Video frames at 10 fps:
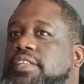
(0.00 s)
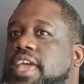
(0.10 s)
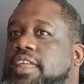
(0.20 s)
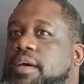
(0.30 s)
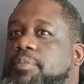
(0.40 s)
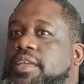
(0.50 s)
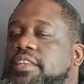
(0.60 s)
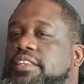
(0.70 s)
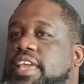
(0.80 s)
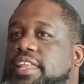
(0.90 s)
get up
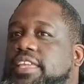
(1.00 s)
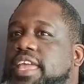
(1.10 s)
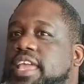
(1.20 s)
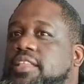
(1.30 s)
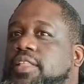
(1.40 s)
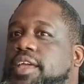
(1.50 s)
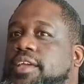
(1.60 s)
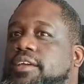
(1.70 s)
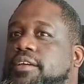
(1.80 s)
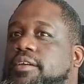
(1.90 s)
and dedicate
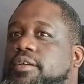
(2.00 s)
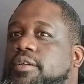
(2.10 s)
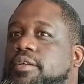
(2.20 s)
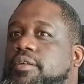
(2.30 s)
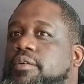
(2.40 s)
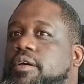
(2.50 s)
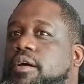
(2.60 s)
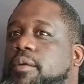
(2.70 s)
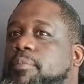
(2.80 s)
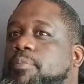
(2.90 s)
like
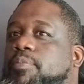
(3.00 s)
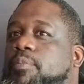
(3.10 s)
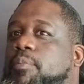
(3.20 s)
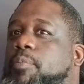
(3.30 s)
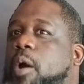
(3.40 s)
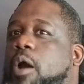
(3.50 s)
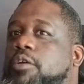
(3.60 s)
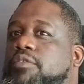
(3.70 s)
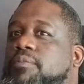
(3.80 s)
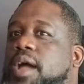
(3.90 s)
a
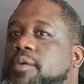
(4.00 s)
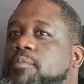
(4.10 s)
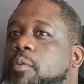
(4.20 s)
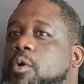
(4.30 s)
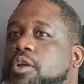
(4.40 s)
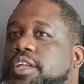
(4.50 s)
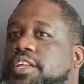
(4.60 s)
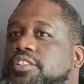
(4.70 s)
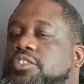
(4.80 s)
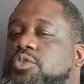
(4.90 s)
part of my
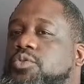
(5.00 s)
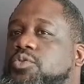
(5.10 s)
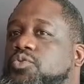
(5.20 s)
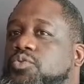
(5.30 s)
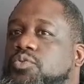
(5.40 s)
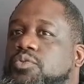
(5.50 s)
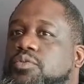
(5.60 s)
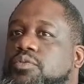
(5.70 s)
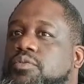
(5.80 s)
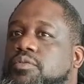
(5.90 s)
morning to
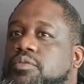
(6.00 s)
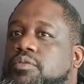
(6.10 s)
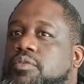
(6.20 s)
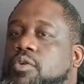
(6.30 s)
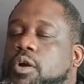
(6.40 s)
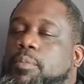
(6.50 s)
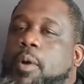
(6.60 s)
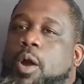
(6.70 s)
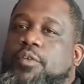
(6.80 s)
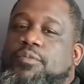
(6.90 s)
or a
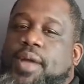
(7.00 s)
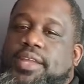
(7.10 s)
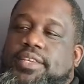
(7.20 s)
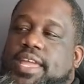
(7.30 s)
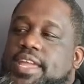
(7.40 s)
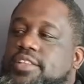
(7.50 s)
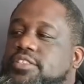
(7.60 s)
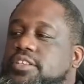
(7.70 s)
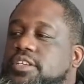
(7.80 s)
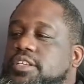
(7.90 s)
part of my day
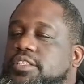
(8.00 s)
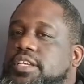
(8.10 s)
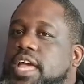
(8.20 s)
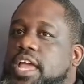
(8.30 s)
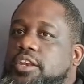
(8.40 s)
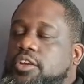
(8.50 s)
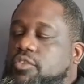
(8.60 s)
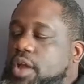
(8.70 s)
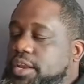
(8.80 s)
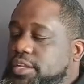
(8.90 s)
to kind of
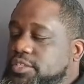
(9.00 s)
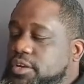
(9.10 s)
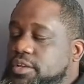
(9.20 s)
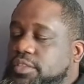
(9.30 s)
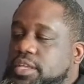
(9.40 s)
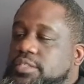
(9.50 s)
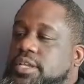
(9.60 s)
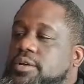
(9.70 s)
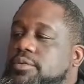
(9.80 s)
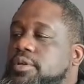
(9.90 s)
grinding certain things
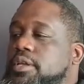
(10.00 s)
out.